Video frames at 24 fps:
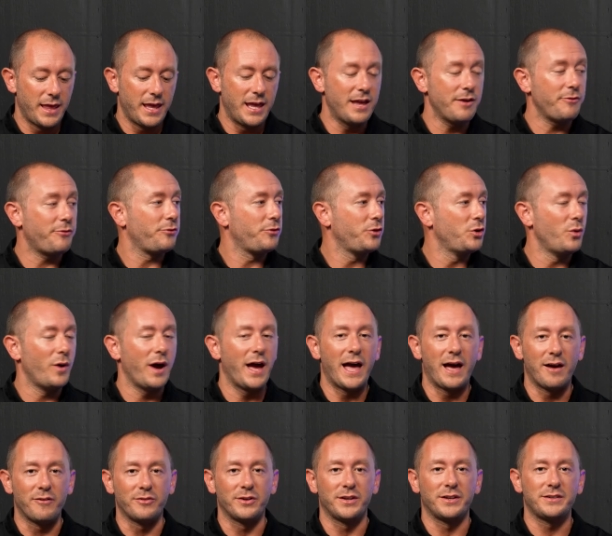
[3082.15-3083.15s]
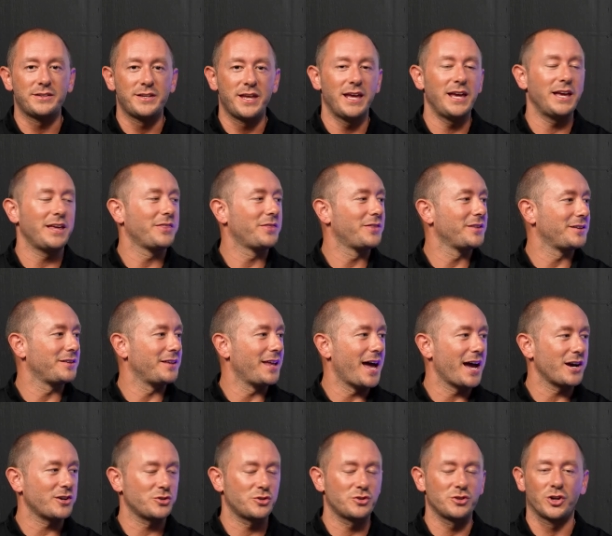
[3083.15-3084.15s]
if you have it, take the
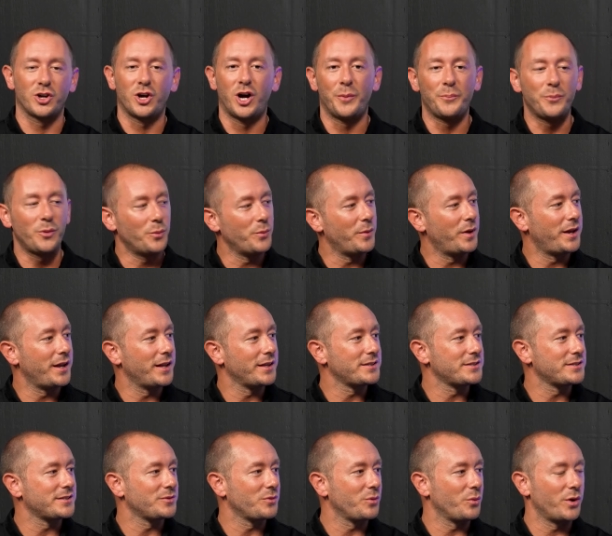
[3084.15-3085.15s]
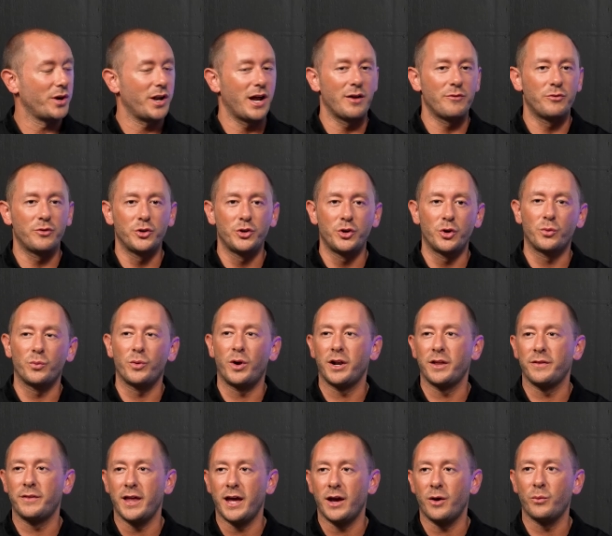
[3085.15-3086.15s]
extra couple minutes, whatever you're
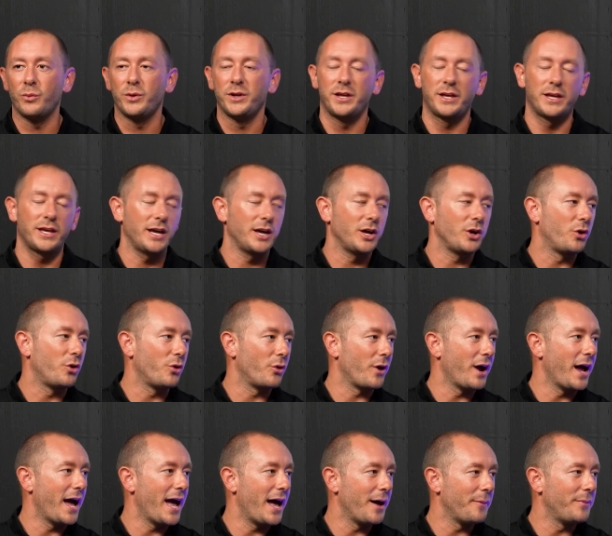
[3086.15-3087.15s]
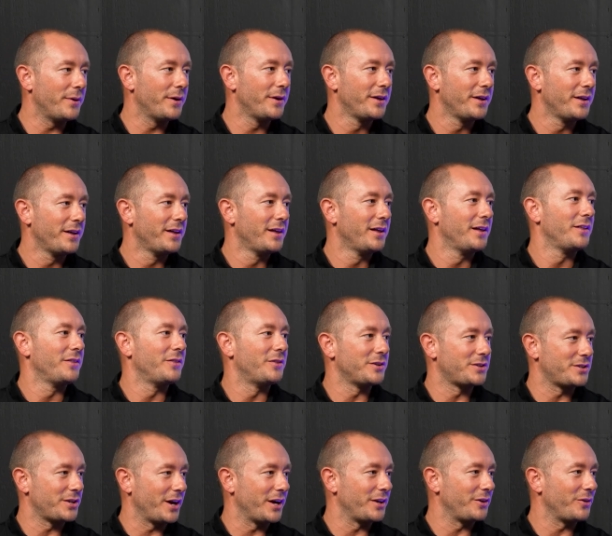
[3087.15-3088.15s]
running that week, and grab the
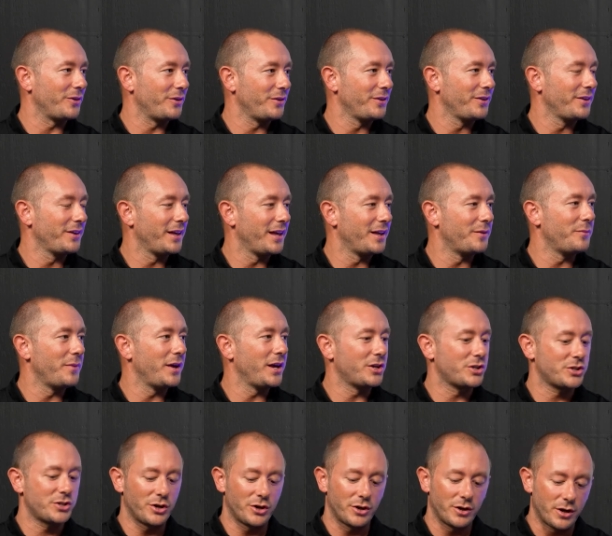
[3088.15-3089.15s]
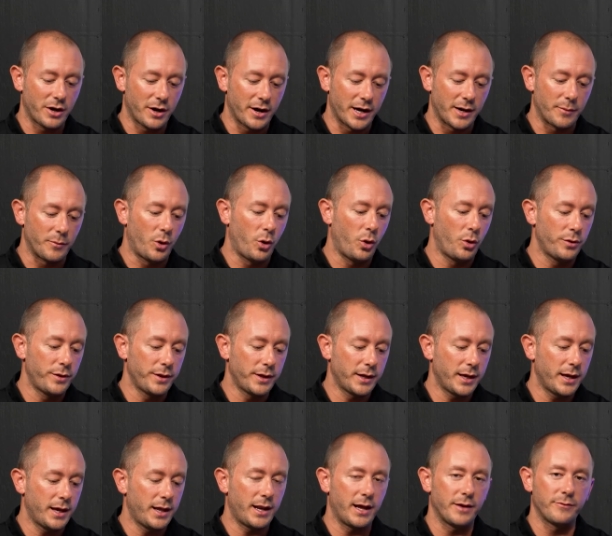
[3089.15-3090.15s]
title. And make sure, all right, I'm holding
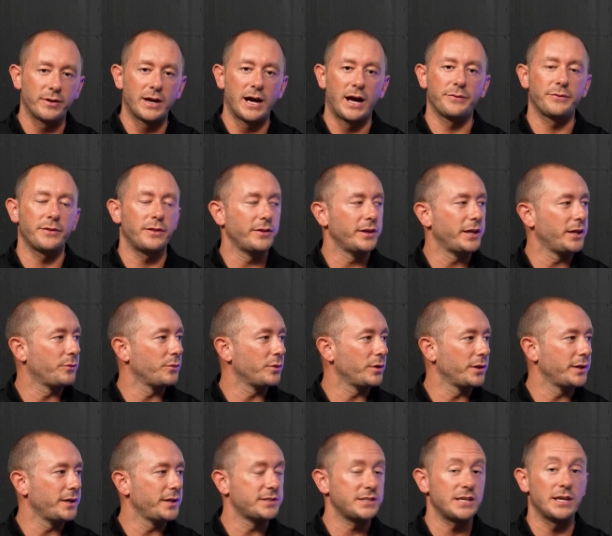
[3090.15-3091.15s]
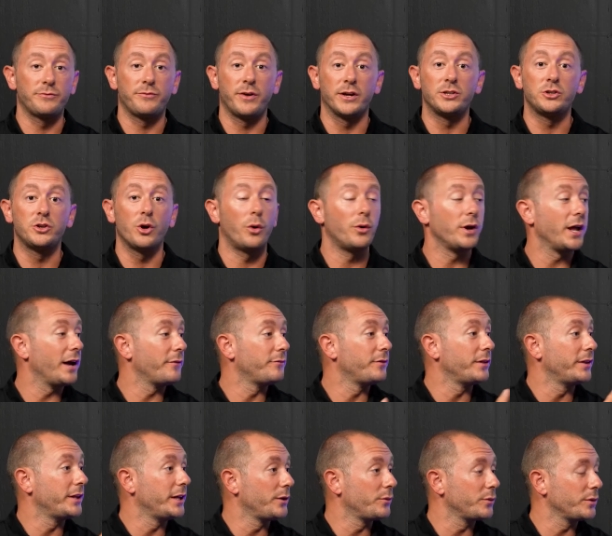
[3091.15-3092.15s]
it. I've got the lien release. If I don't have the
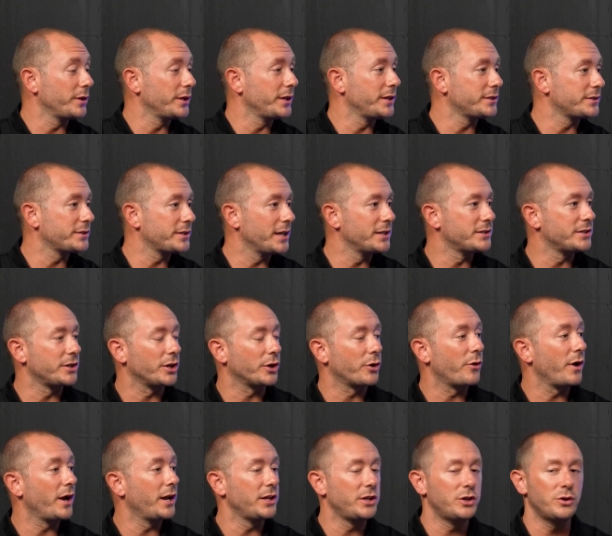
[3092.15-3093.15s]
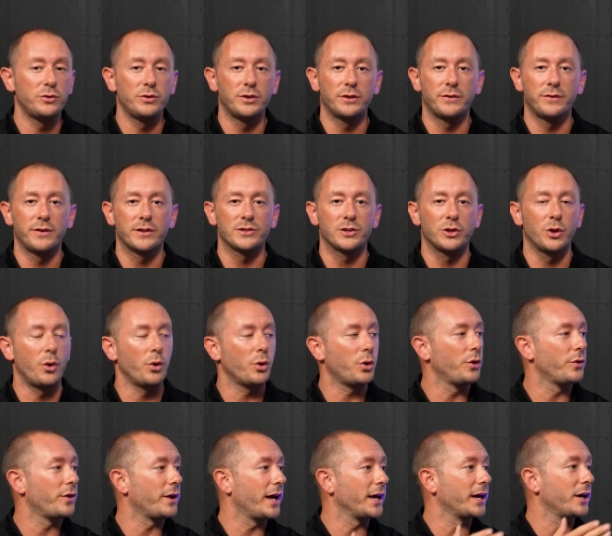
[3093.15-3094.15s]
lien release, is it a credit union that's
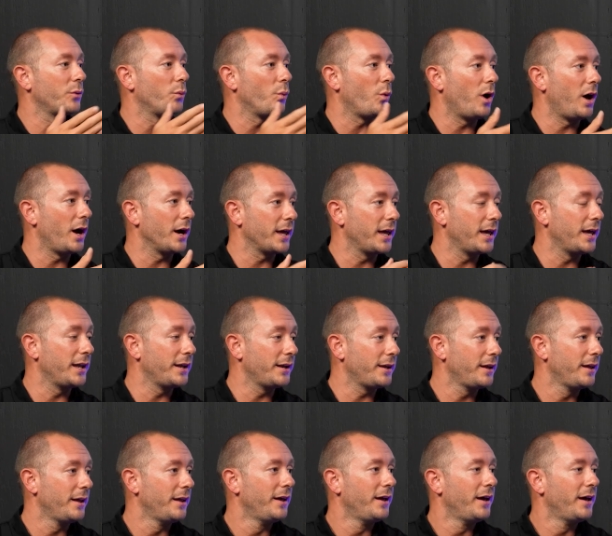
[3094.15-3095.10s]
local that I can walk in